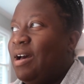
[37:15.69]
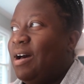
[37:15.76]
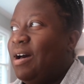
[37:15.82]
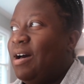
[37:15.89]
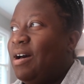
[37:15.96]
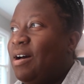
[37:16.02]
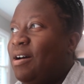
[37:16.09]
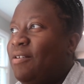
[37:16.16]

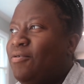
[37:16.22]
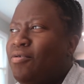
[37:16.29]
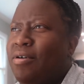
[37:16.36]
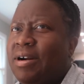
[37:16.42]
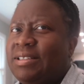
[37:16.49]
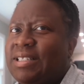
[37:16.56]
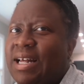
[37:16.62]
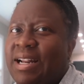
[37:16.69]
Of
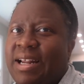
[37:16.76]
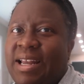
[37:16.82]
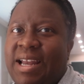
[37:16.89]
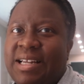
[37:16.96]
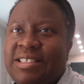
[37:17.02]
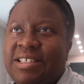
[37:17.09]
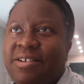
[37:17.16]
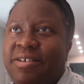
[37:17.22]
course I didn't
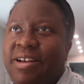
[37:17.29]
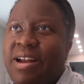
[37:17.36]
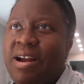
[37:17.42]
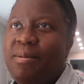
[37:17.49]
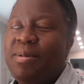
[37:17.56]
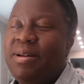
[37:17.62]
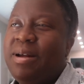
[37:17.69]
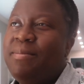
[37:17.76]
catch it on
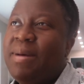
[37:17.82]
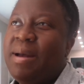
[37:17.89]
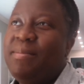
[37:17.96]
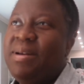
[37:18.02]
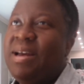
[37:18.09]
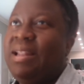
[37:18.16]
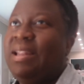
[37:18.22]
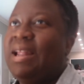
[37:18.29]
camera. There might
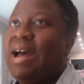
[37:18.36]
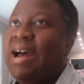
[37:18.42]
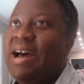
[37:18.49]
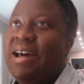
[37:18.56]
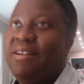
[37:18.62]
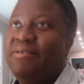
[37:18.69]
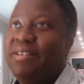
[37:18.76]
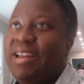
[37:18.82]
be a lot
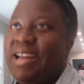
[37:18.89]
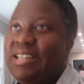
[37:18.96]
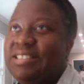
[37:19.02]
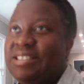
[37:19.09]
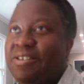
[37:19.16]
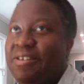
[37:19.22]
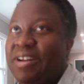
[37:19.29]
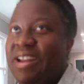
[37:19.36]
I don't
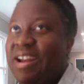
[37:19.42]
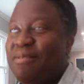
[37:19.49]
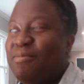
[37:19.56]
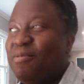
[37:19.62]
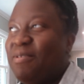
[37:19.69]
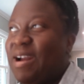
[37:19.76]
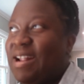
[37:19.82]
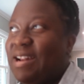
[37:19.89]
catch on
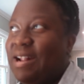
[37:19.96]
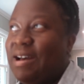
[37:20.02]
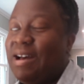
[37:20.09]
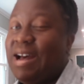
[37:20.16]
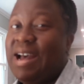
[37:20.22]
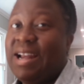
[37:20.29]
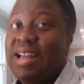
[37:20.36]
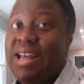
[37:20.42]
camera right now.
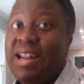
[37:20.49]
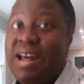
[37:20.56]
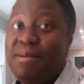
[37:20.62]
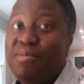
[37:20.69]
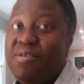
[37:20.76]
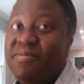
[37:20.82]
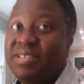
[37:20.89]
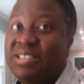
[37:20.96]
I
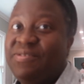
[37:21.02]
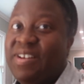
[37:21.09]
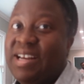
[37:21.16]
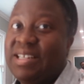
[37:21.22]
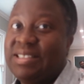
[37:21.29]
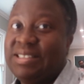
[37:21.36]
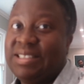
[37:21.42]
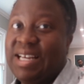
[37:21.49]
cannot move as
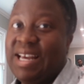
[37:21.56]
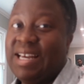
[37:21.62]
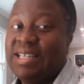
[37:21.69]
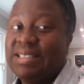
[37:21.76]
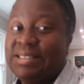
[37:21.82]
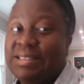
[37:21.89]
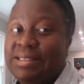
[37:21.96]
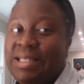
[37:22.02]
fast
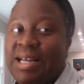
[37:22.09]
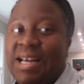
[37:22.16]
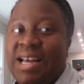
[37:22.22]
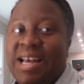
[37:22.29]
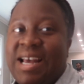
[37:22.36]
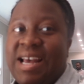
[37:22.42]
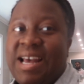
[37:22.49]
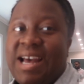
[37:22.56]
as
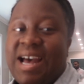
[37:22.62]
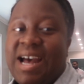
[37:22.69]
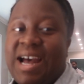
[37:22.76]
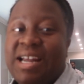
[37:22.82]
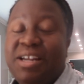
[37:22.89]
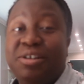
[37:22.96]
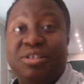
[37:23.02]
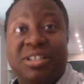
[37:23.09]

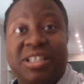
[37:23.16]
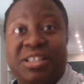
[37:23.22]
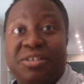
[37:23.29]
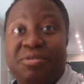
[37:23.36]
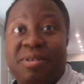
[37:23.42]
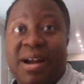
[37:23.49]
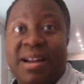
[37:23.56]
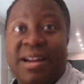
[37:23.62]
I usually
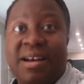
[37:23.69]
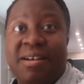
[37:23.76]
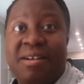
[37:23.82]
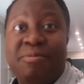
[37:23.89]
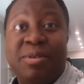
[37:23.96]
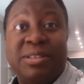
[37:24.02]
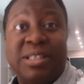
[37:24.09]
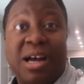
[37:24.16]
do right now,
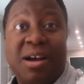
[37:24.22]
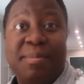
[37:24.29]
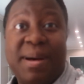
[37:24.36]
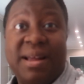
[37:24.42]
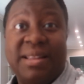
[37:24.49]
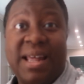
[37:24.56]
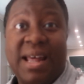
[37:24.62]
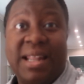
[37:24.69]
and we'll talk
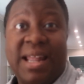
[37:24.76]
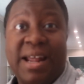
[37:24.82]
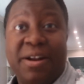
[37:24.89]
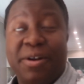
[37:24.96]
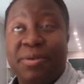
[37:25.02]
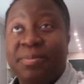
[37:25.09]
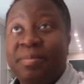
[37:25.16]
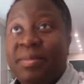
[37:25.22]
about that
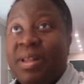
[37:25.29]
later.